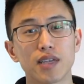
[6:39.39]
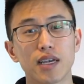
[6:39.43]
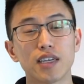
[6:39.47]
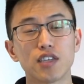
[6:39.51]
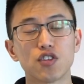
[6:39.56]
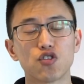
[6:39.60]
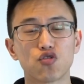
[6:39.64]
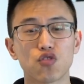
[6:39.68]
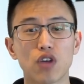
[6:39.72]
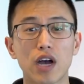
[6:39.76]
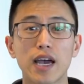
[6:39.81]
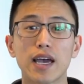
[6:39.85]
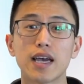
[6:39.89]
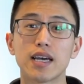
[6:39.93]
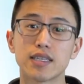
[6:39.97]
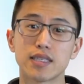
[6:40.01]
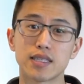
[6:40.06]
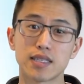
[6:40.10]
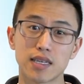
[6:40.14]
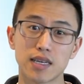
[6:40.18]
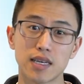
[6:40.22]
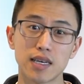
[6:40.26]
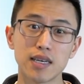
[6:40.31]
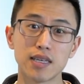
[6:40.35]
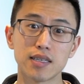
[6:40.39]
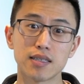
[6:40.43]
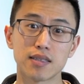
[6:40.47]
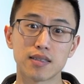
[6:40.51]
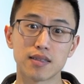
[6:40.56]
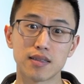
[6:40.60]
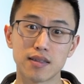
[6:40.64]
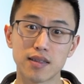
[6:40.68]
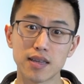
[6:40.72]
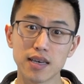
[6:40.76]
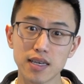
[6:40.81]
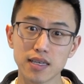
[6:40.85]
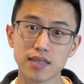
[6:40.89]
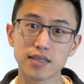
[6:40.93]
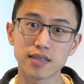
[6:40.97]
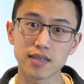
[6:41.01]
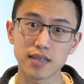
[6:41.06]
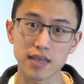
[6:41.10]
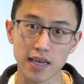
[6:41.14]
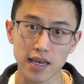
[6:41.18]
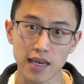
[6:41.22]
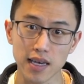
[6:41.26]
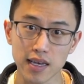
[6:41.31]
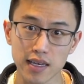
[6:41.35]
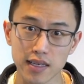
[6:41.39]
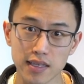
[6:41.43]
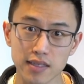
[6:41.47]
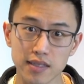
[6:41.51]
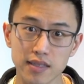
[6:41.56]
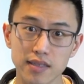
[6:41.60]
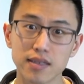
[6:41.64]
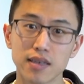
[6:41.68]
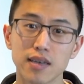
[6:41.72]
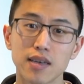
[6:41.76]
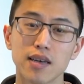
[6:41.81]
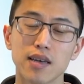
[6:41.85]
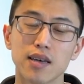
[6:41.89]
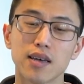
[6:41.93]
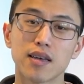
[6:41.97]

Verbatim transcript: As dry as it is, this is